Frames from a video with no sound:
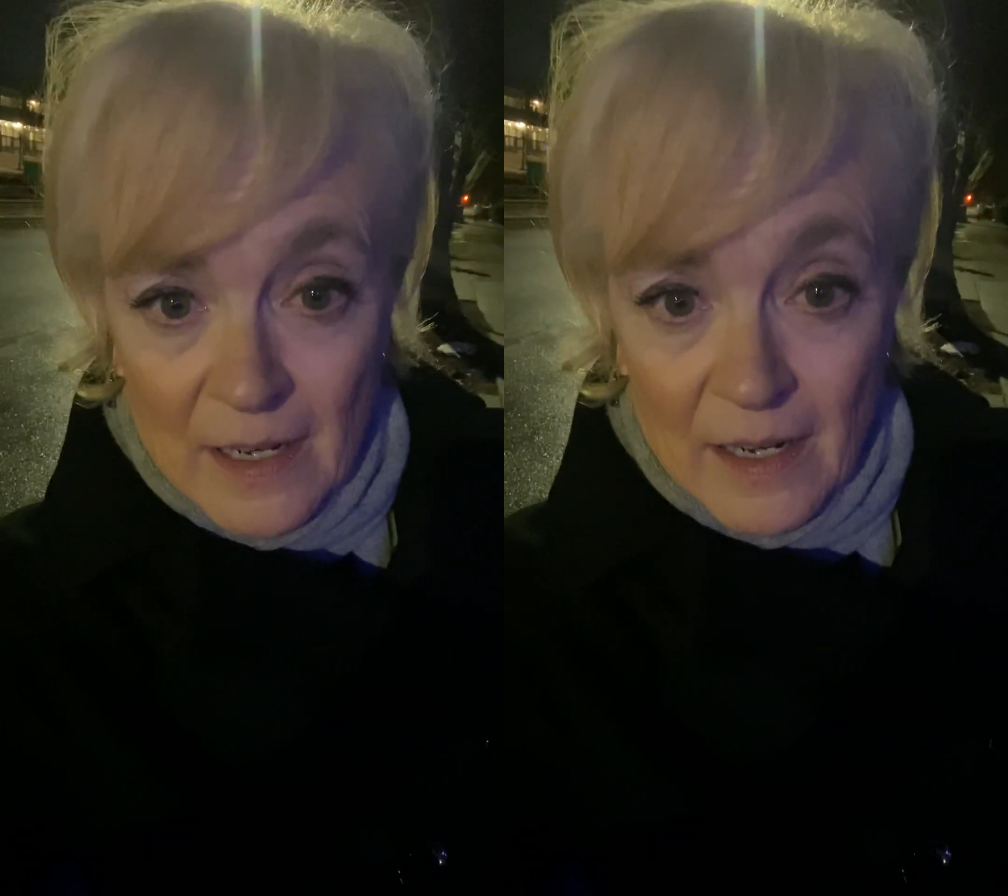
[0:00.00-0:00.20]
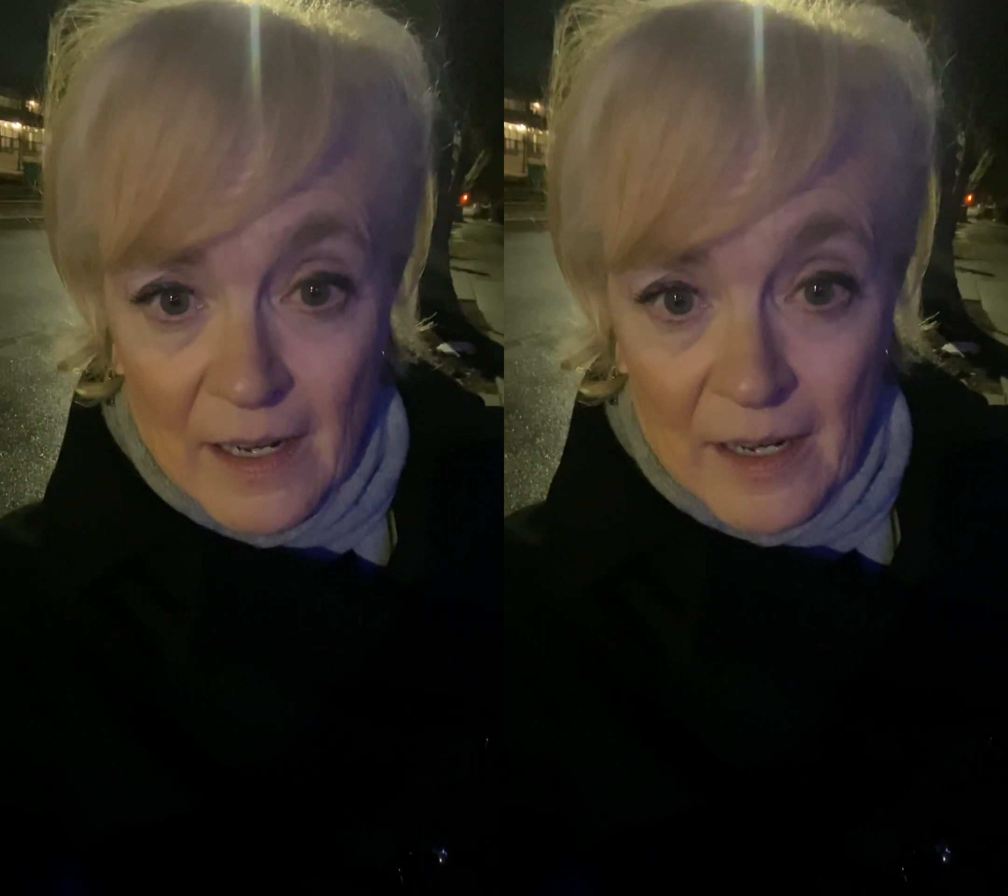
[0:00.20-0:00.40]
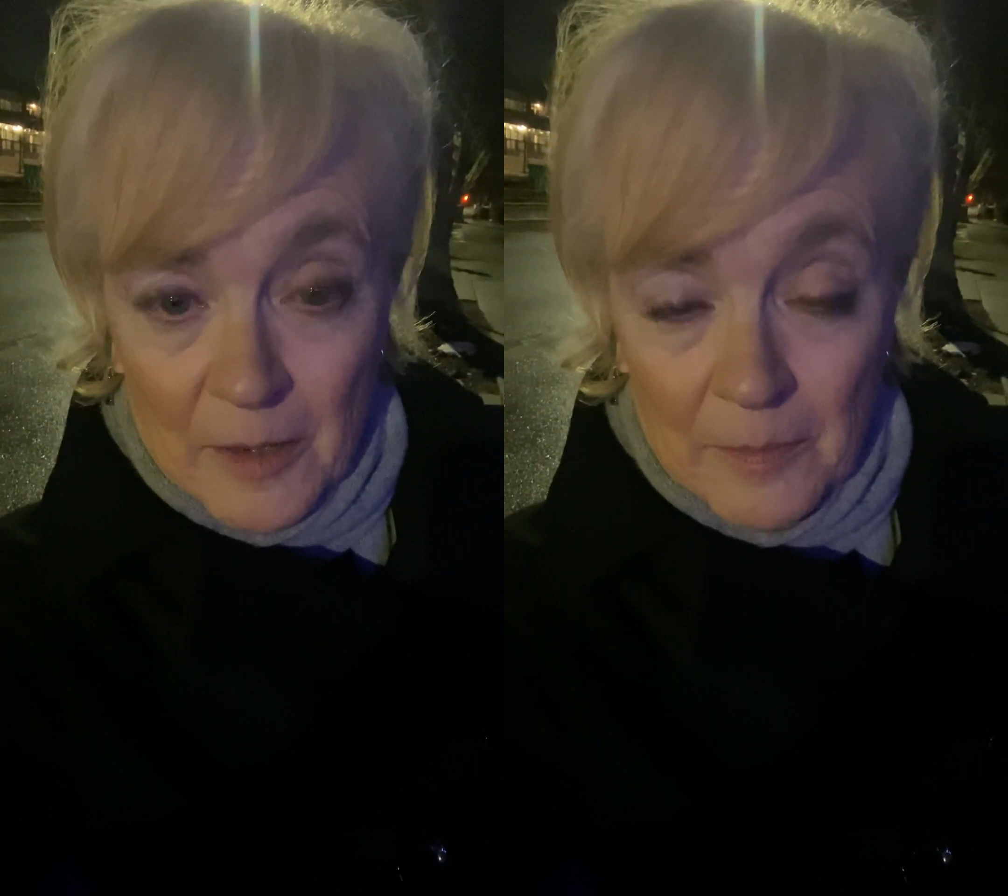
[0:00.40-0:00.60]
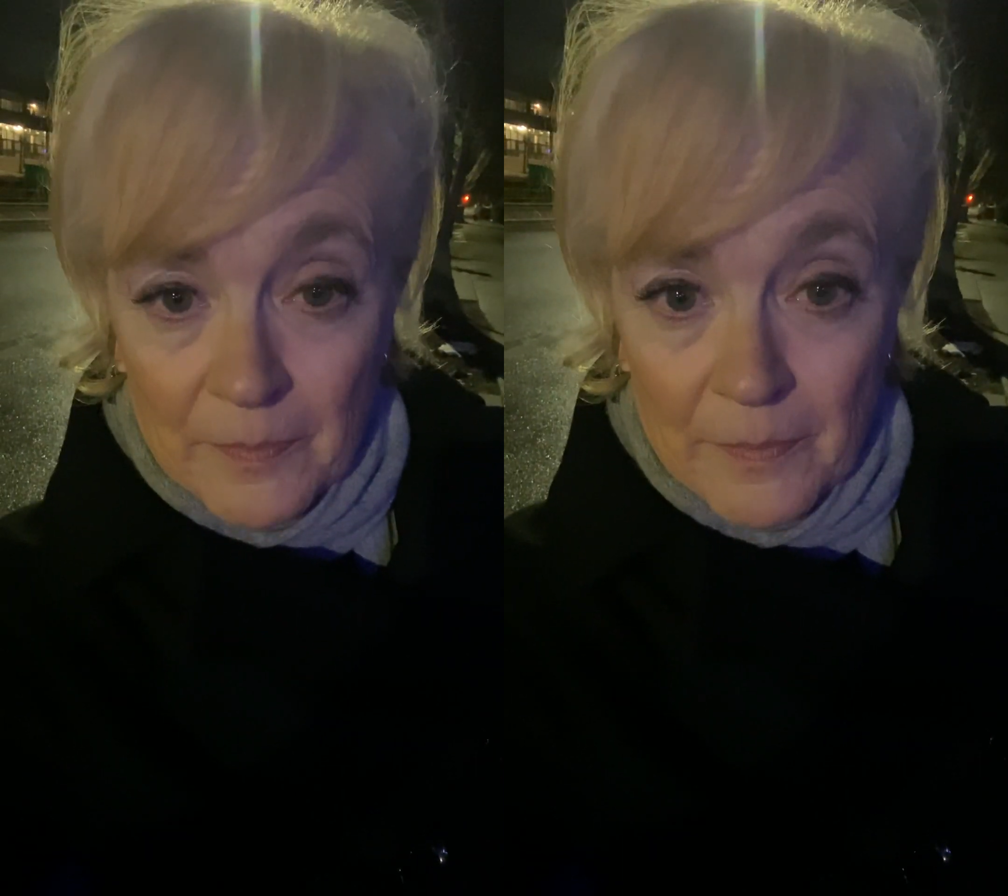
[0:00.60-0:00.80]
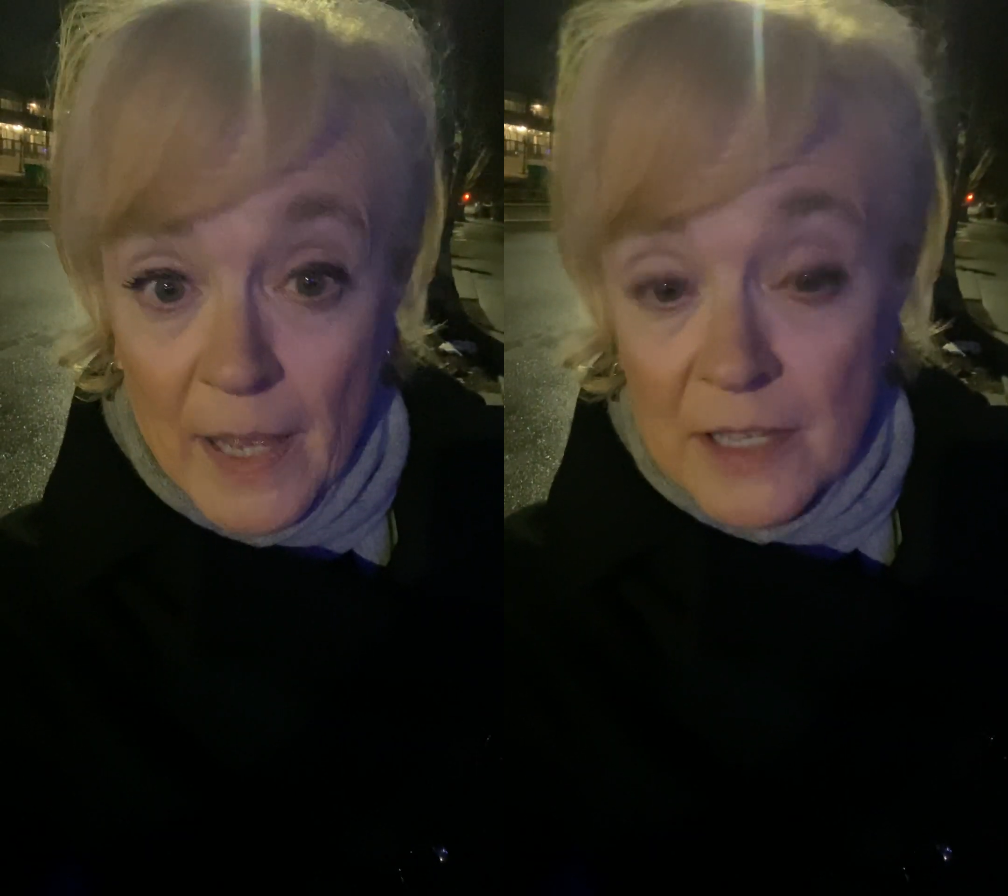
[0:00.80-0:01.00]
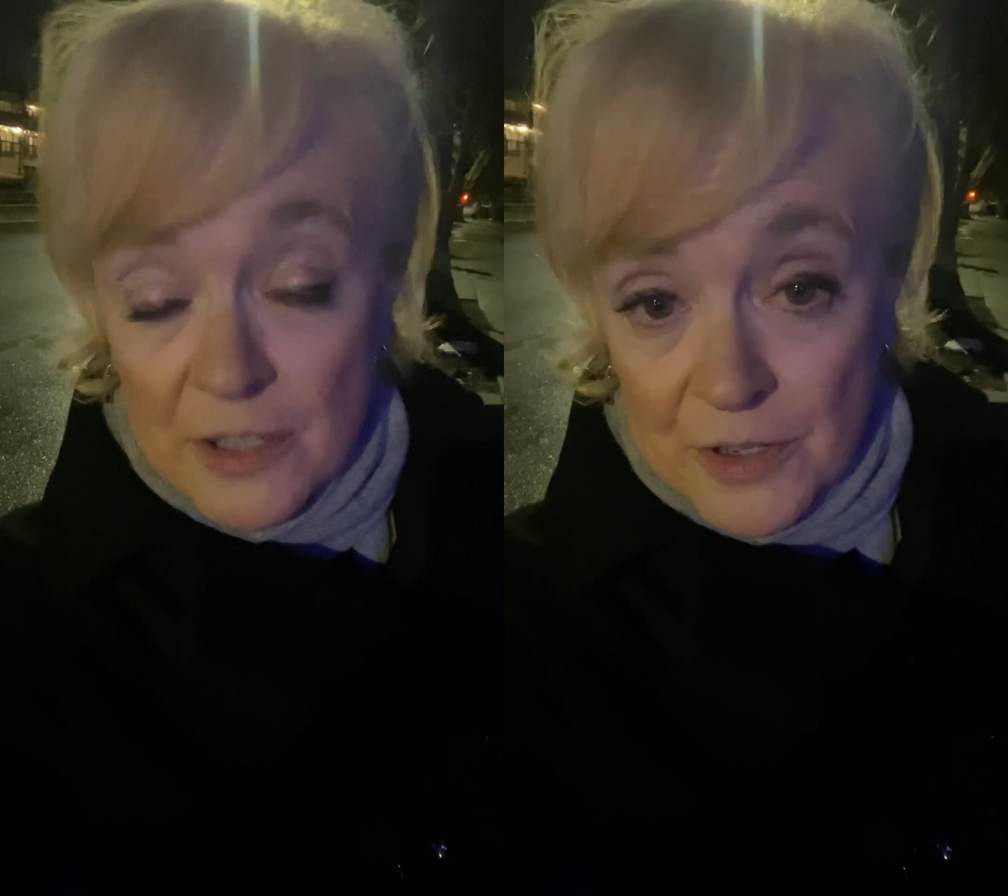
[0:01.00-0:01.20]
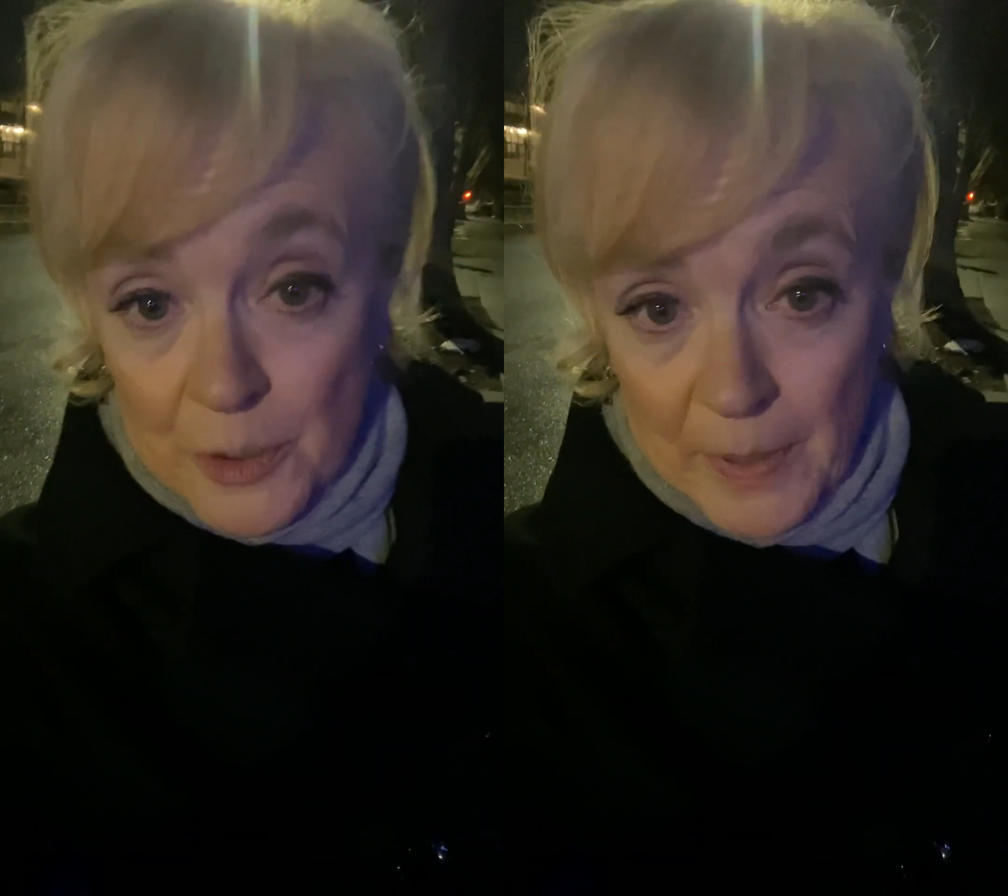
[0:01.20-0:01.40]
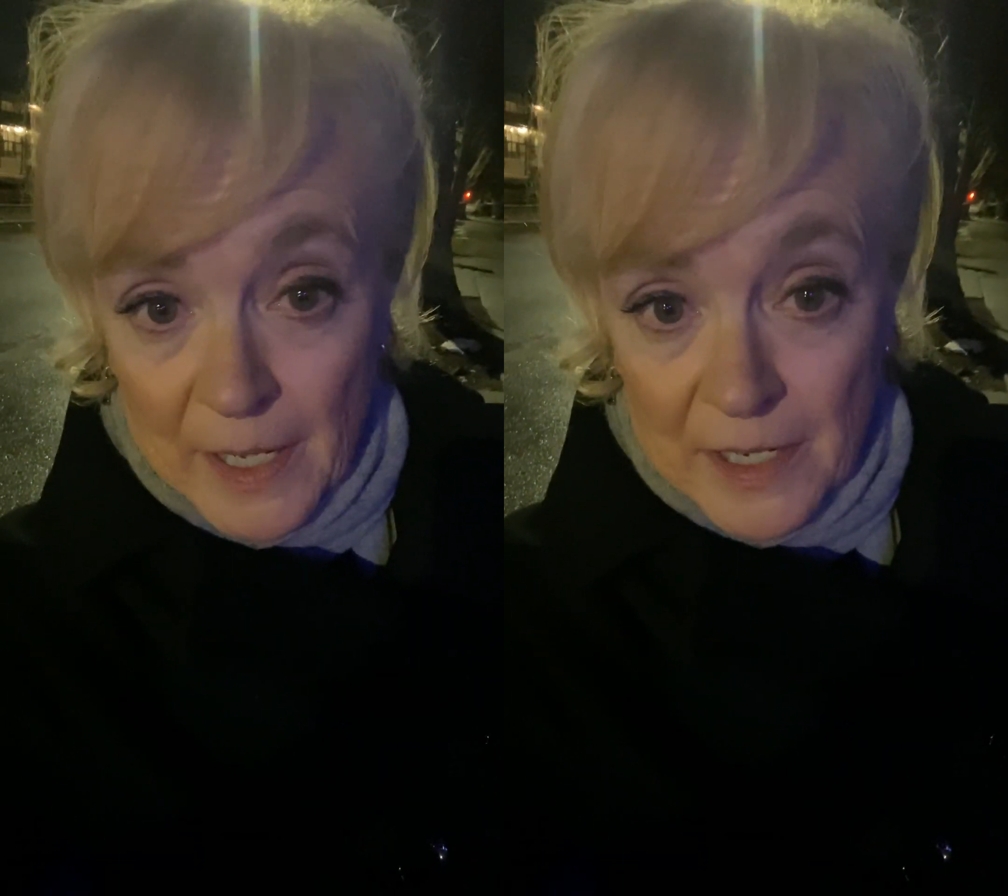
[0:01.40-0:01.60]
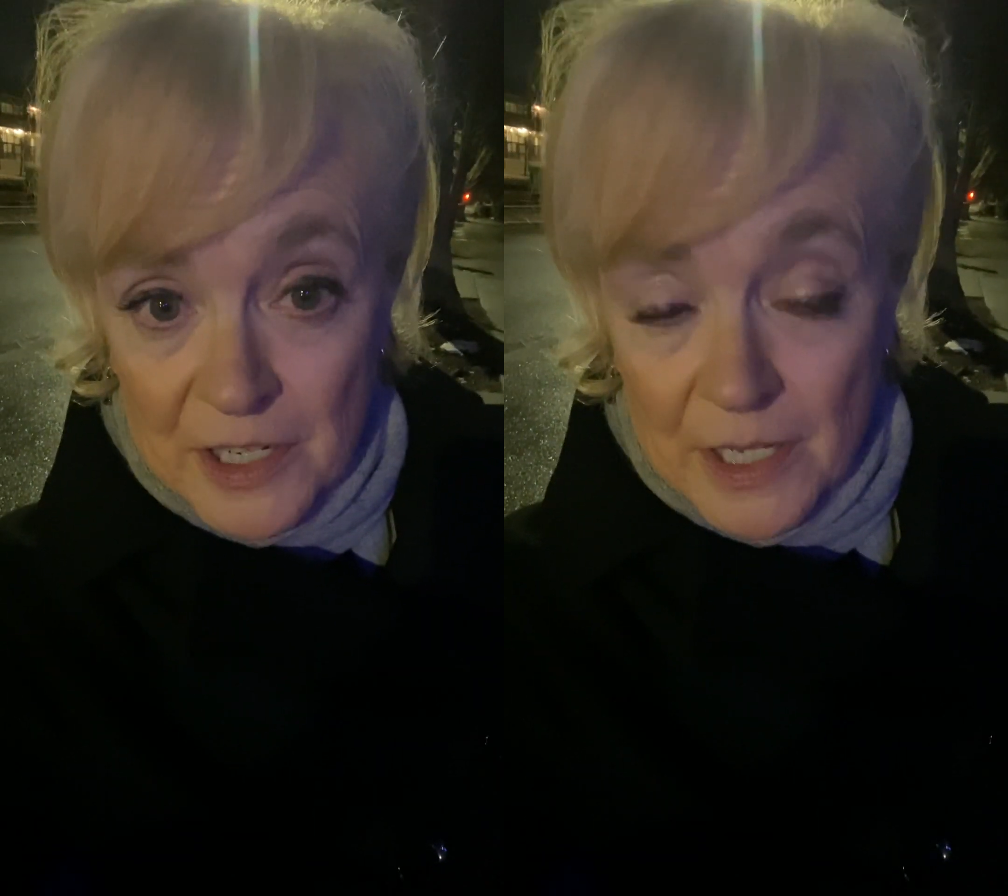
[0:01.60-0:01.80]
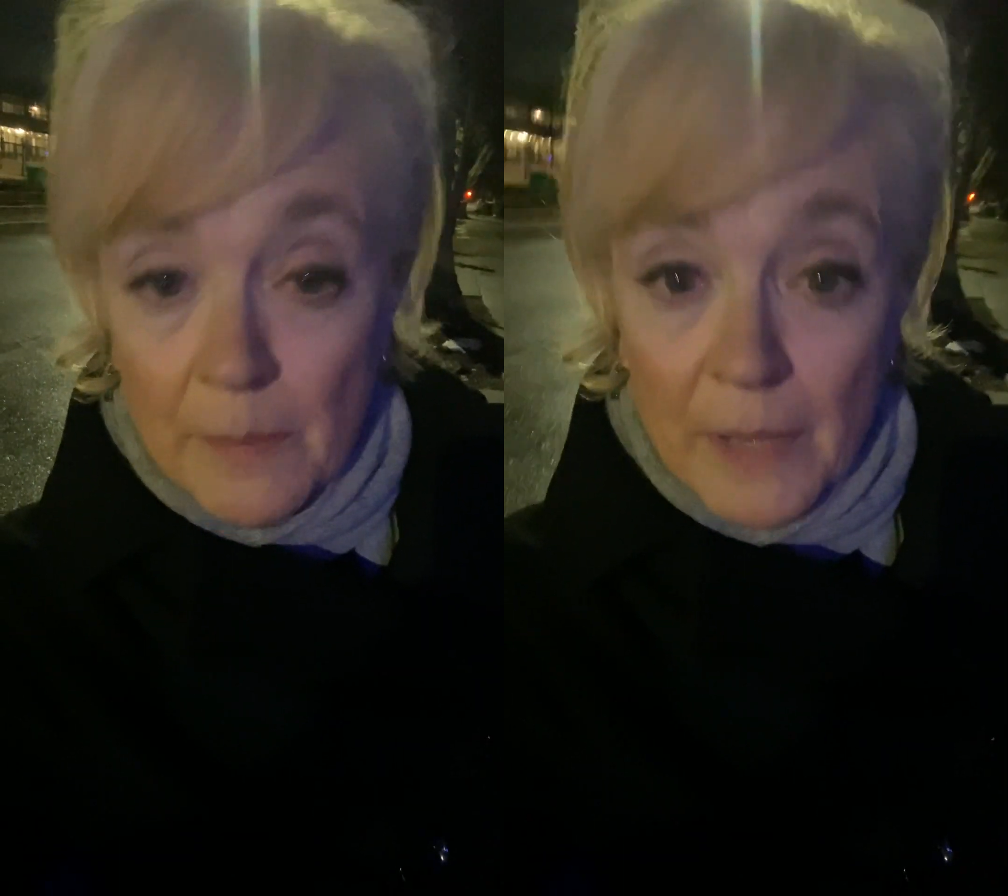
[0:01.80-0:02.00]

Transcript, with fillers: um, master's or PhD,